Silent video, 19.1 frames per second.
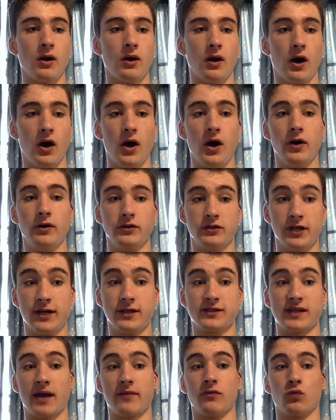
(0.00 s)
Herne
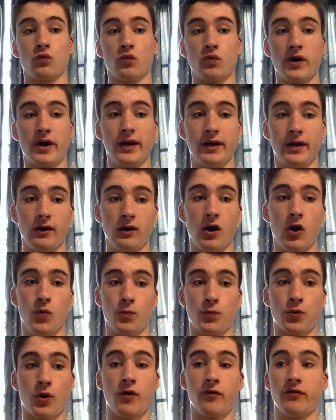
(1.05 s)
does have a really low
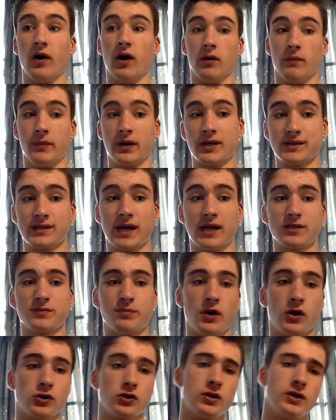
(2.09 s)
profile because that's
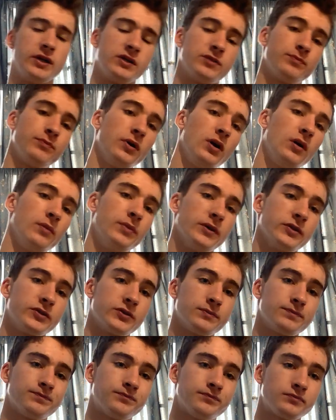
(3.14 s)
partially its purpose.
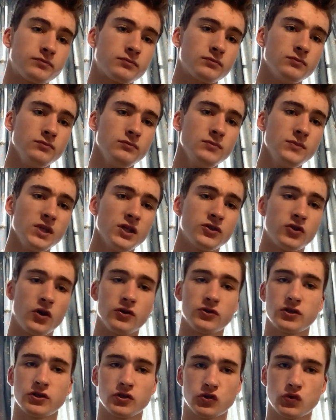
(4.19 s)
So
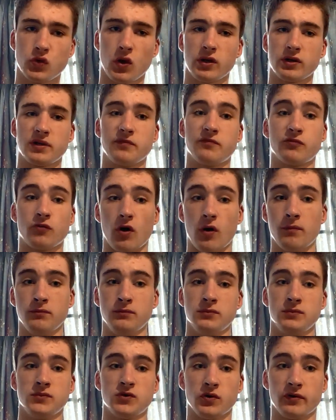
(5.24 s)
it's constructed from
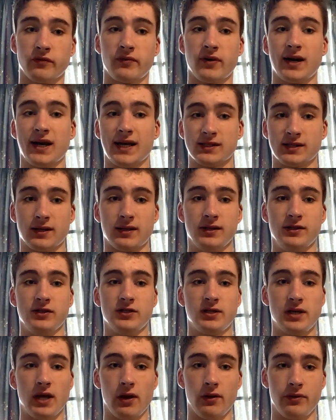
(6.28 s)
sort of classically
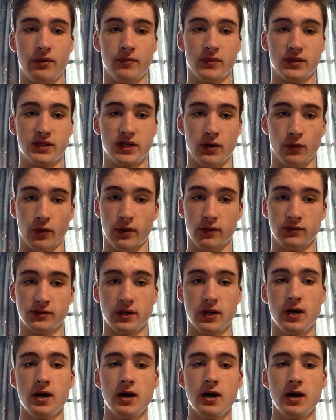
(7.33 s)
stealthy materials,